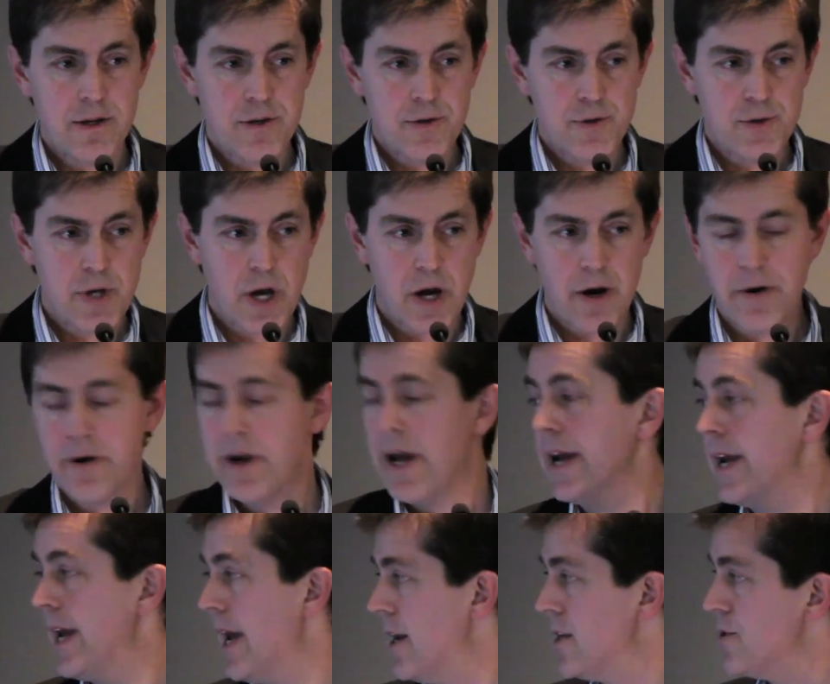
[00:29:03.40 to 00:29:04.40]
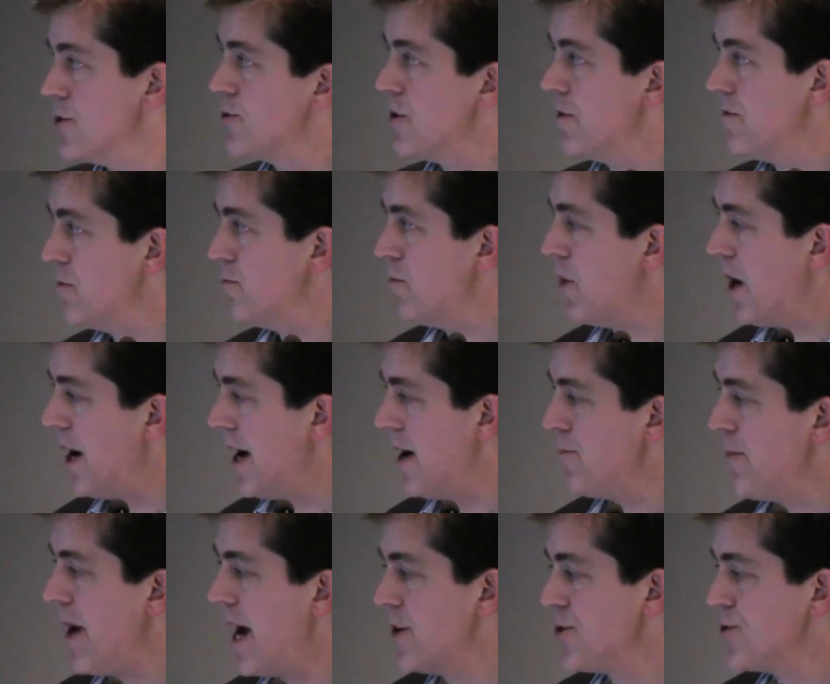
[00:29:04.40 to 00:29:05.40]
So again, it's driven by a
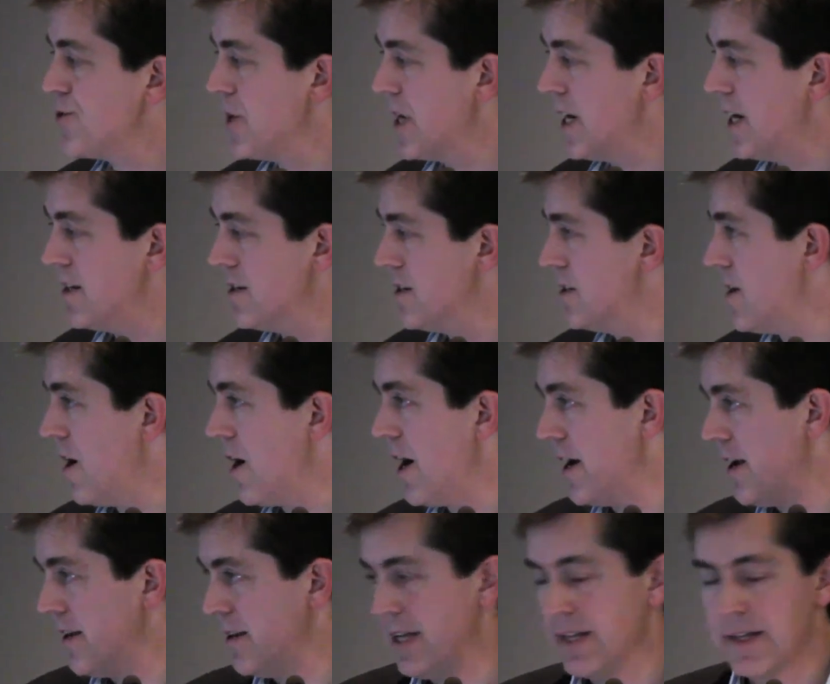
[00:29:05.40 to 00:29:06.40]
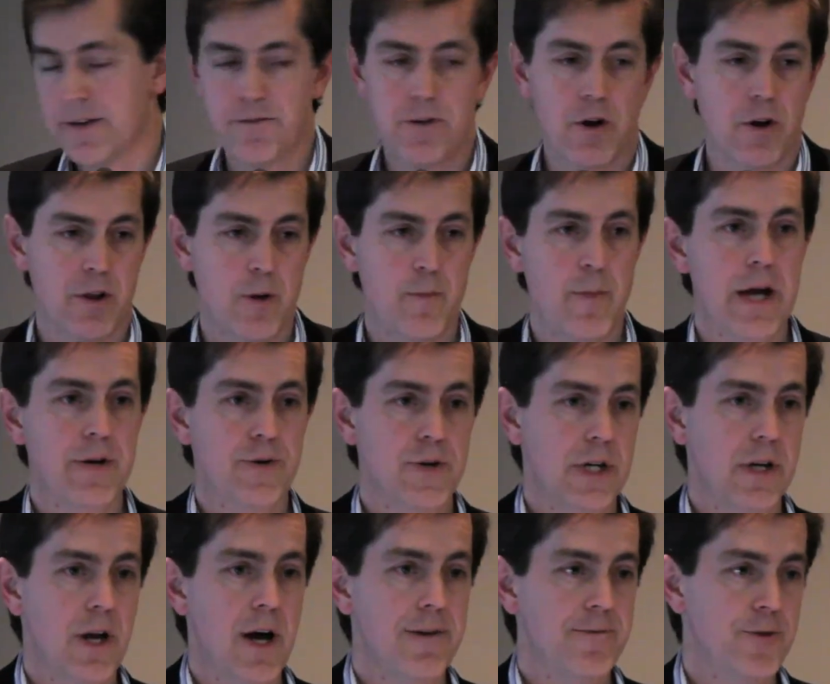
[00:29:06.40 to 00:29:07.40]
battery inside. I think they've got the battery
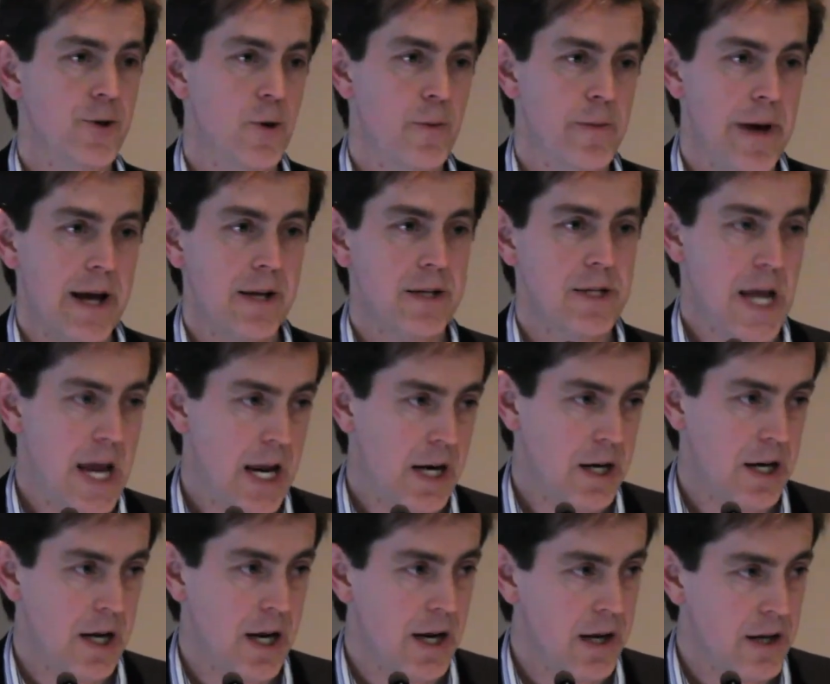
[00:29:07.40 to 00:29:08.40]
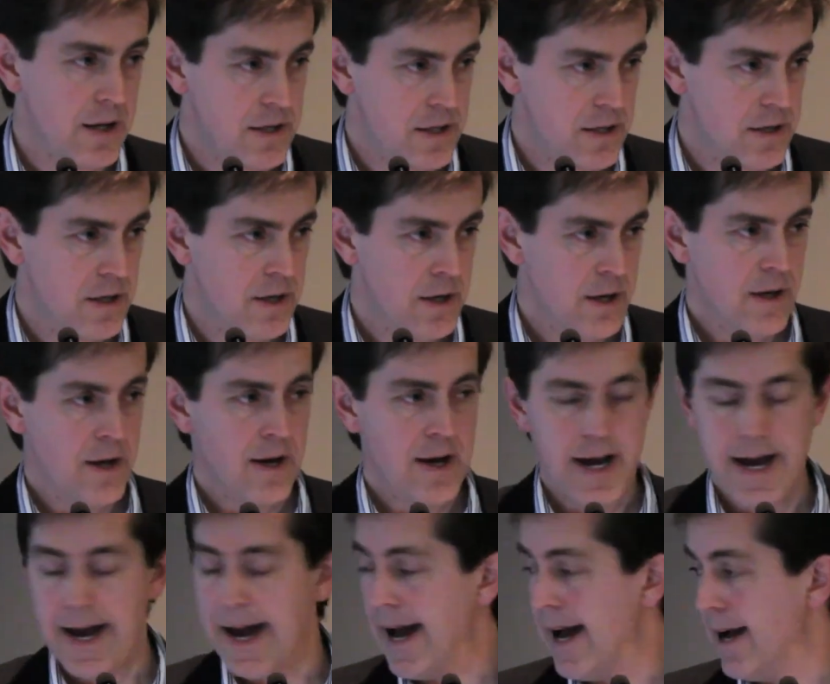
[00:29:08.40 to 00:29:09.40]
life to about 10 years.
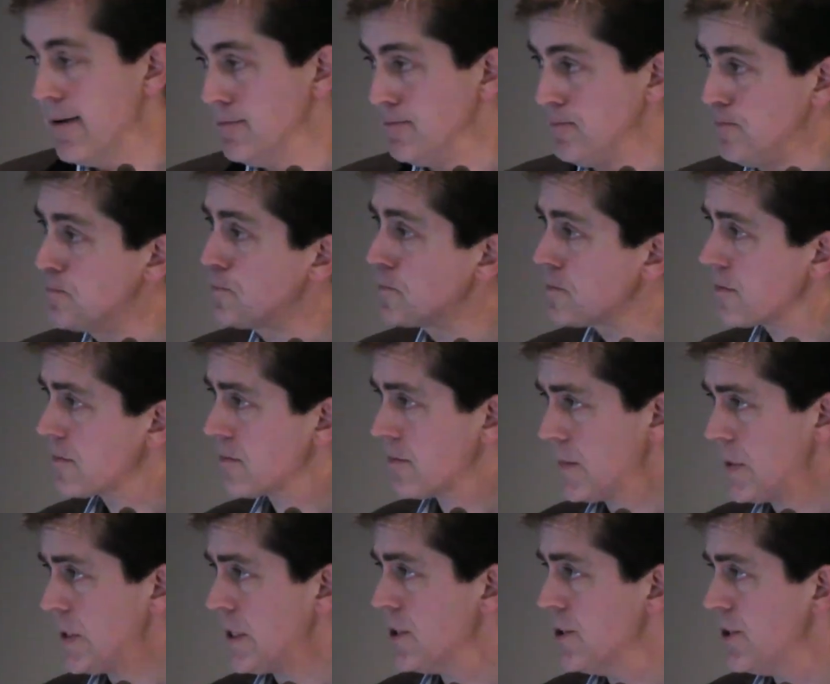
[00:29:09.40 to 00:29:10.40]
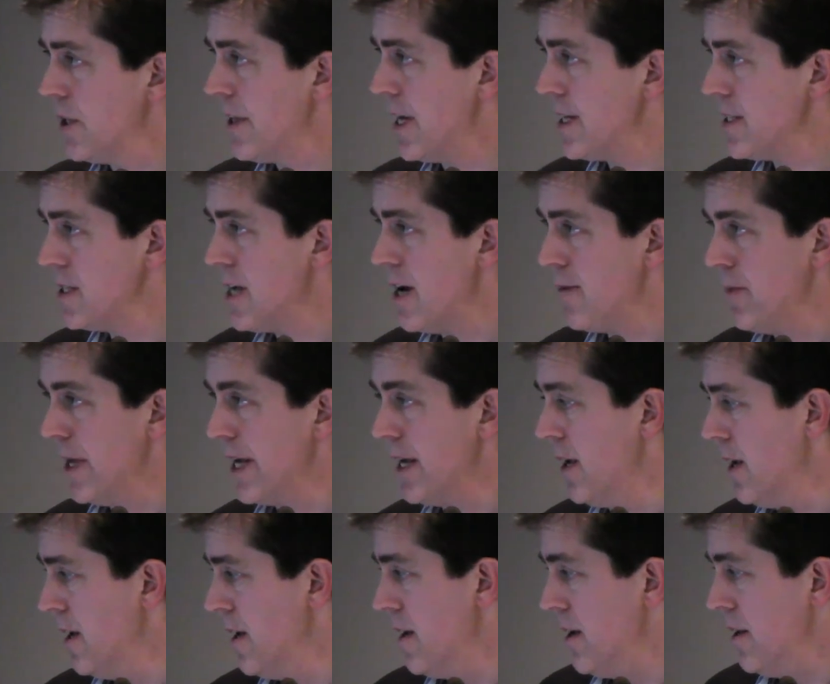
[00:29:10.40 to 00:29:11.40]
So that's
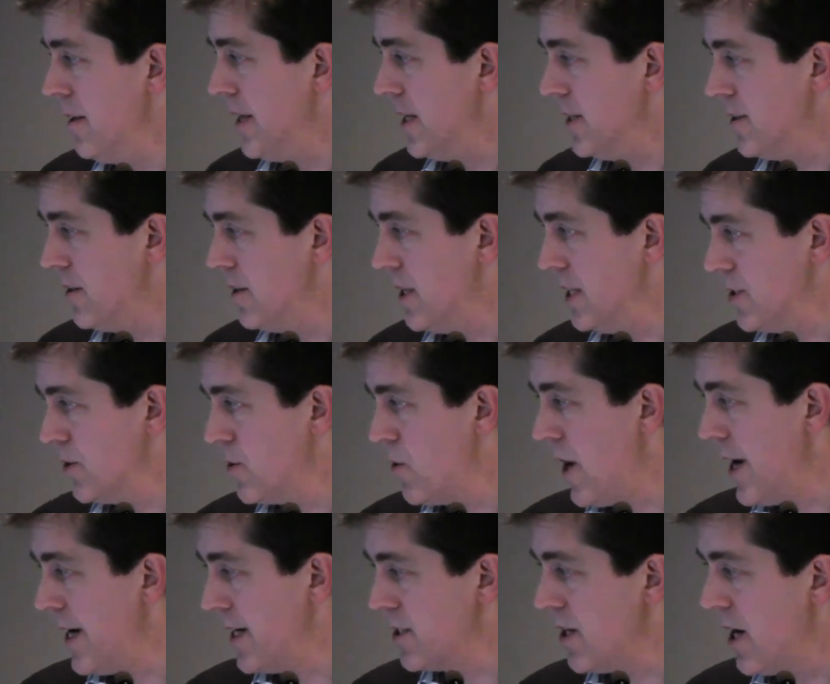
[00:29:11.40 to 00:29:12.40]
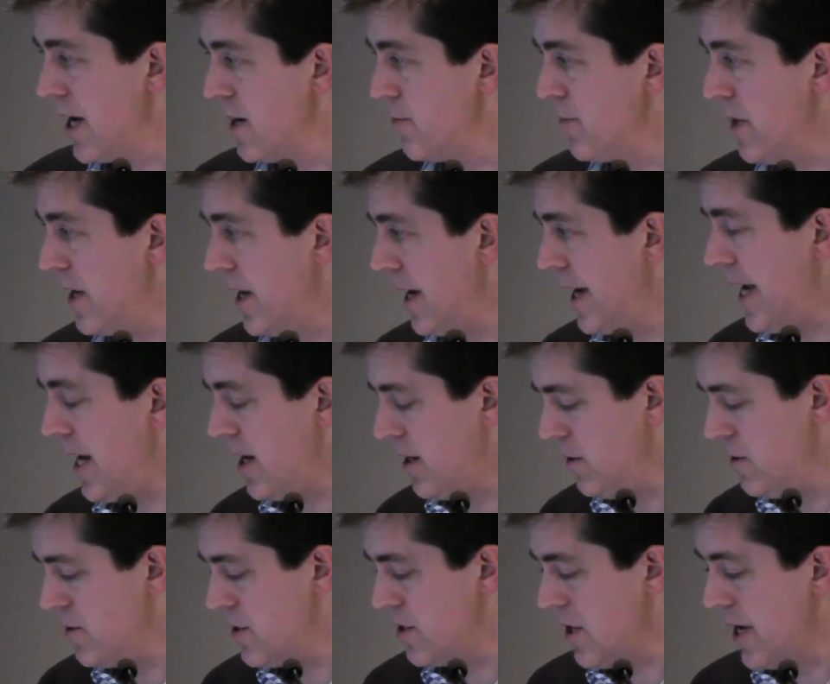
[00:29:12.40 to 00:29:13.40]
something that's quite exciting, but again, it
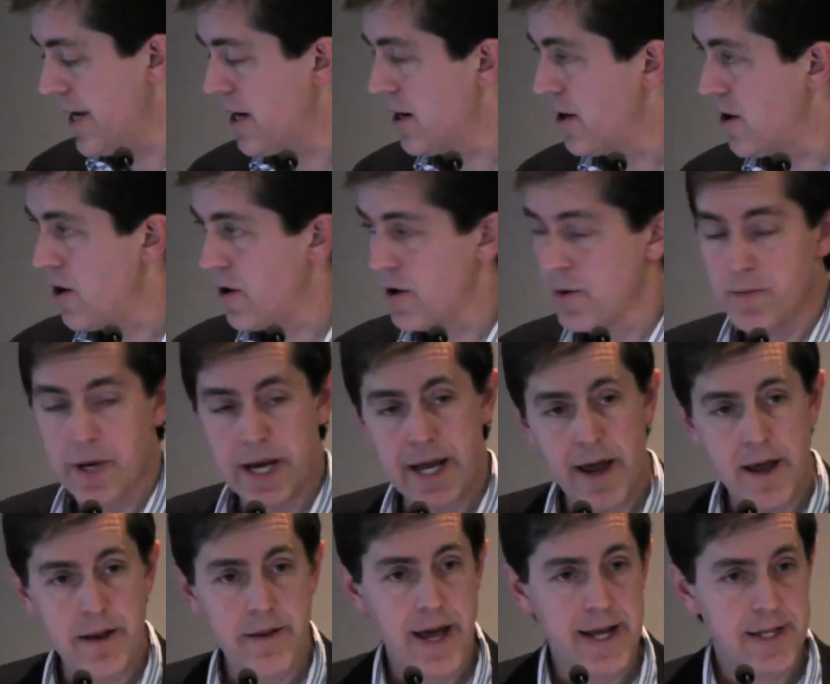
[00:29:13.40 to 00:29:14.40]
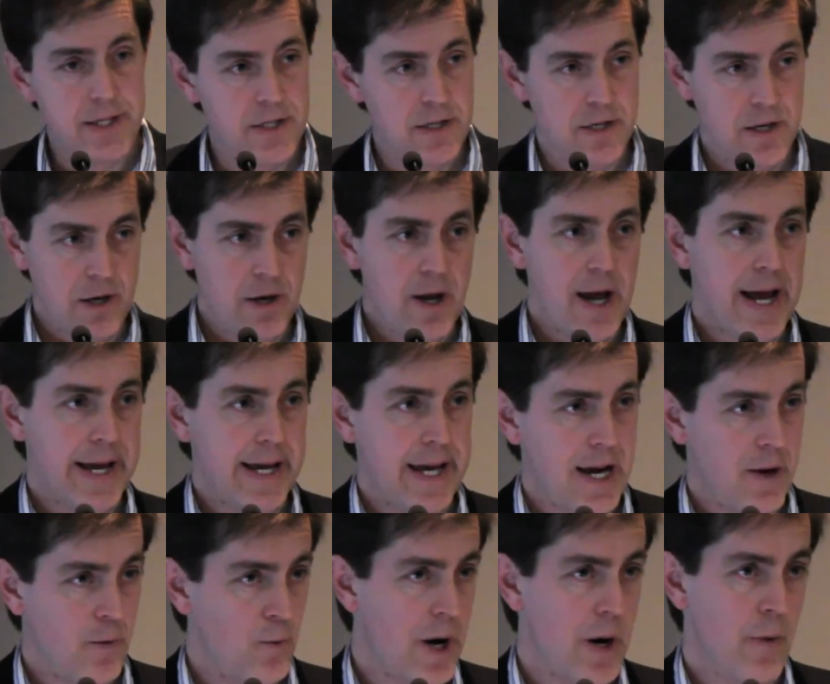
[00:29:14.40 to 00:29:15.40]
looks like a cochlear implant, and that's
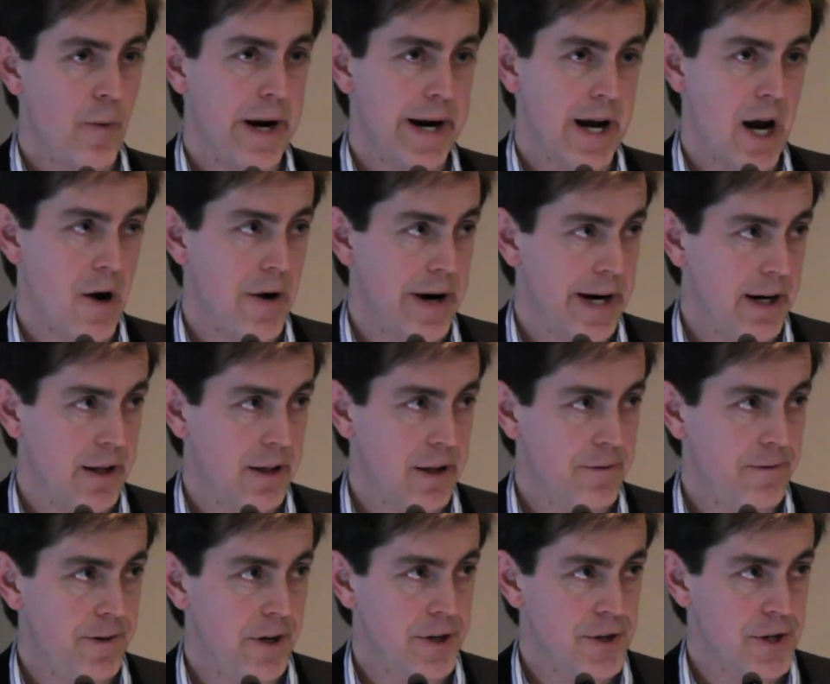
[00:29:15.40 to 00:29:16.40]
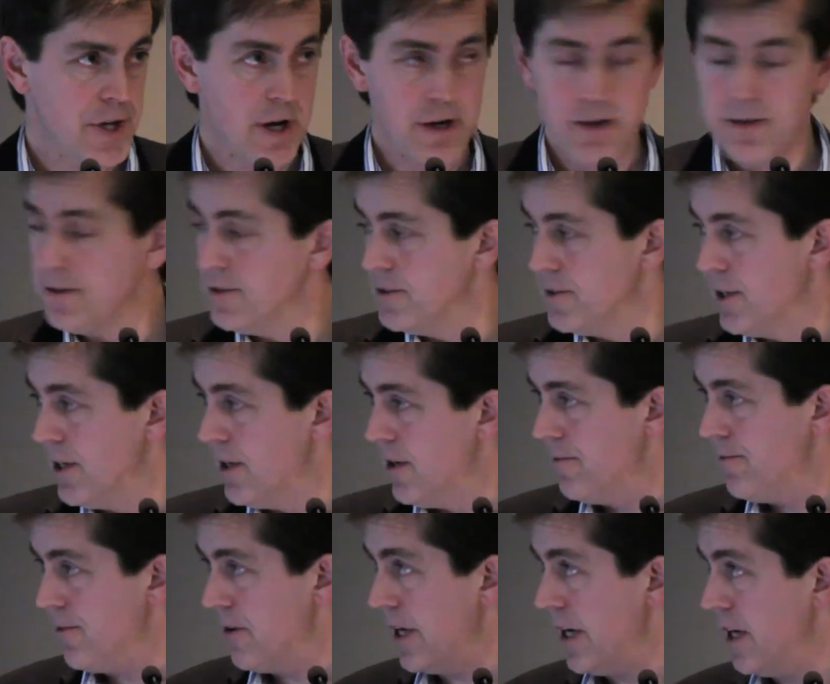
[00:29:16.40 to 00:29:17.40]
again where we're going in the future
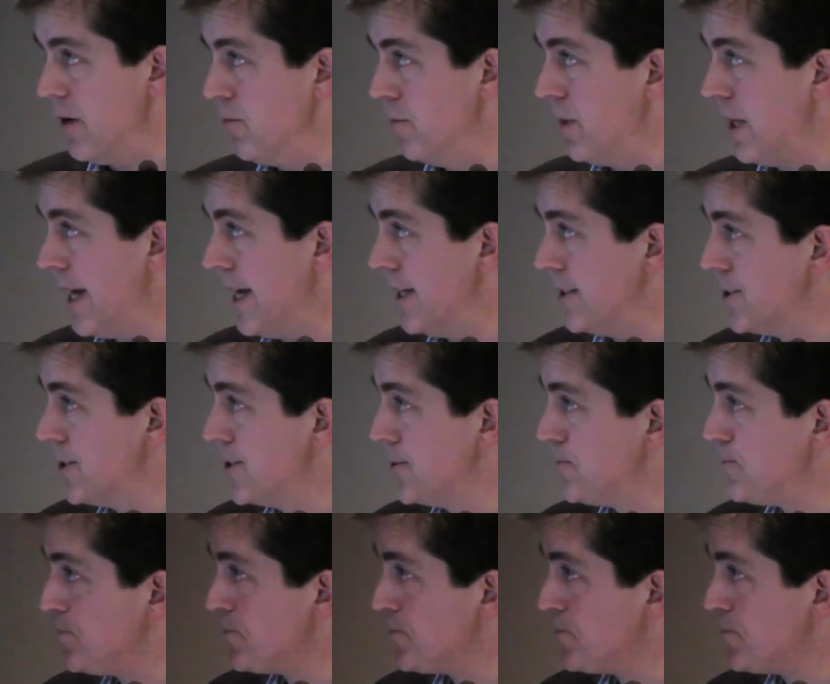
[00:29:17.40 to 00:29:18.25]
for implants.